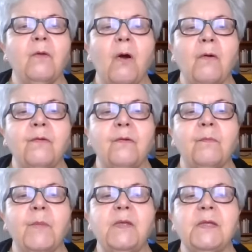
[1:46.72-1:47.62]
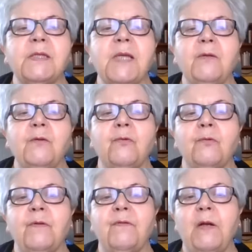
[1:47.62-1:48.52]
The author may decide to
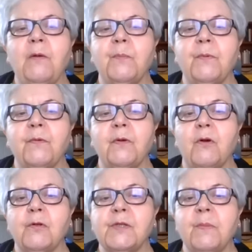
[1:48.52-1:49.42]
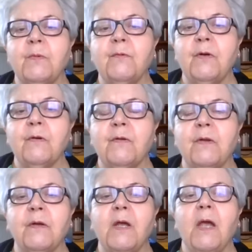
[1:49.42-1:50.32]
develop the concept
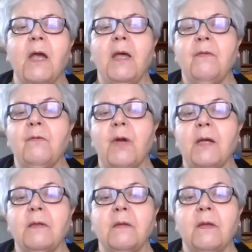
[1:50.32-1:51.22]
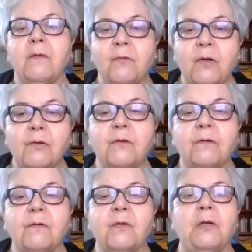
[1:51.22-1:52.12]
further and write a third
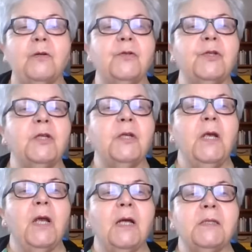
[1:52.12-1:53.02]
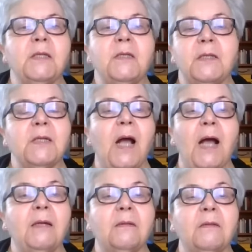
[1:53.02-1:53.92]
trilogy, as it is
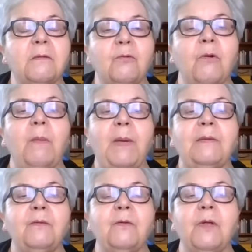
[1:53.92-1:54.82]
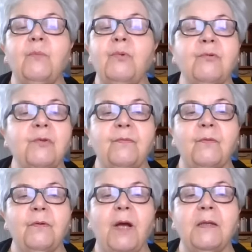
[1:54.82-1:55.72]
hard to abandon a
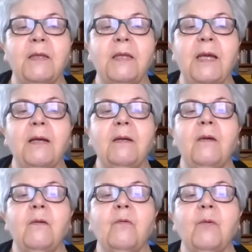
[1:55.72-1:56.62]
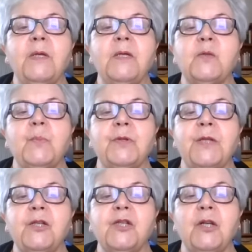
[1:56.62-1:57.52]
beautiful idea when its
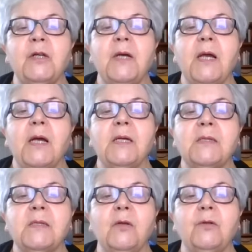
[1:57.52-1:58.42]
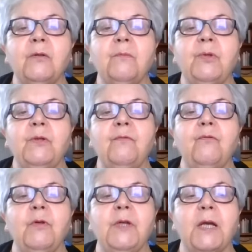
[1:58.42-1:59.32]
potential has not been
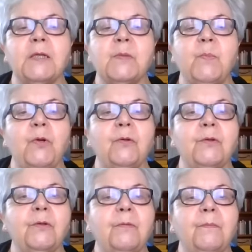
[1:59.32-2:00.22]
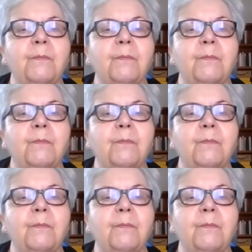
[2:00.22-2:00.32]
fully explored.